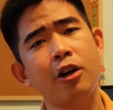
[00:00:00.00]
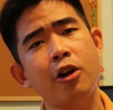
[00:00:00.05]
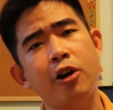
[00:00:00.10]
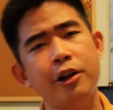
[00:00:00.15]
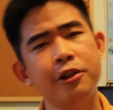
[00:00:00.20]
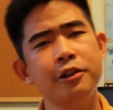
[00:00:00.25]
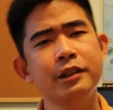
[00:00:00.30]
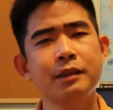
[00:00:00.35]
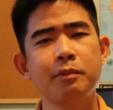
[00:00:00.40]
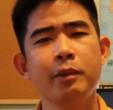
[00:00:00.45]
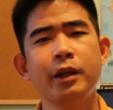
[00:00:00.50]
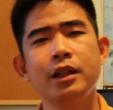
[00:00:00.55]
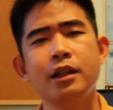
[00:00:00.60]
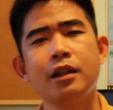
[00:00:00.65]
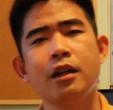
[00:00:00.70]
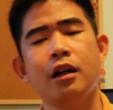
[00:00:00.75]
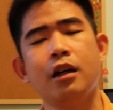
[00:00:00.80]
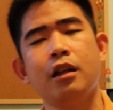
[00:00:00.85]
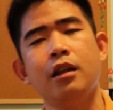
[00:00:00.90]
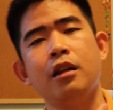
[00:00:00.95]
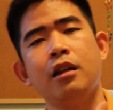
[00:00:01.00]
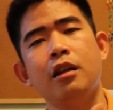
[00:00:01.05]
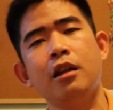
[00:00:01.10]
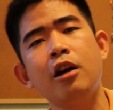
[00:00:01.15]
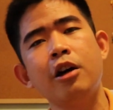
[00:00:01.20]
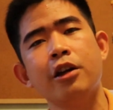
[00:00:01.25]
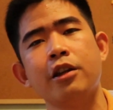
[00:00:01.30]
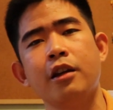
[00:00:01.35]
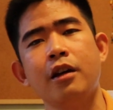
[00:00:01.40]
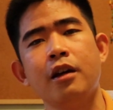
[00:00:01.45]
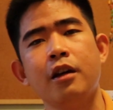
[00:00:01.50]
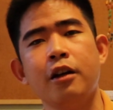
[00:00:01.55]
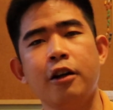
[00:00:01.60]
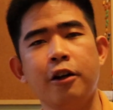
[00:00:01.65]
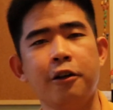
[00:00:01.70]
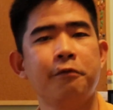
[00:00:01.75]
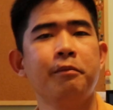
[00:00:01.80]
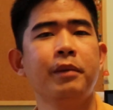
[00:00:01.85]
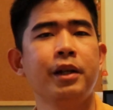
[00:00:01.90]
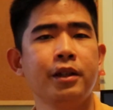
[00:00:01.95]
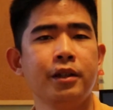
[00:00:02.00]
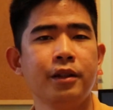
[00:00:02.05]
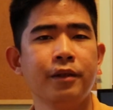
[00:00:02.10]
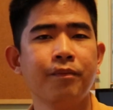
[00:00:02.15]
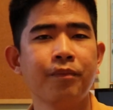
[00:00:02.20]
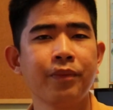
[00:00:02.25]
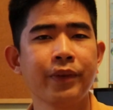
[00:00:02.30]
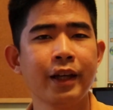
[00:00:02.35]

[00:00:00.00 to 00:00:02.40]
or are you spending a lot of money?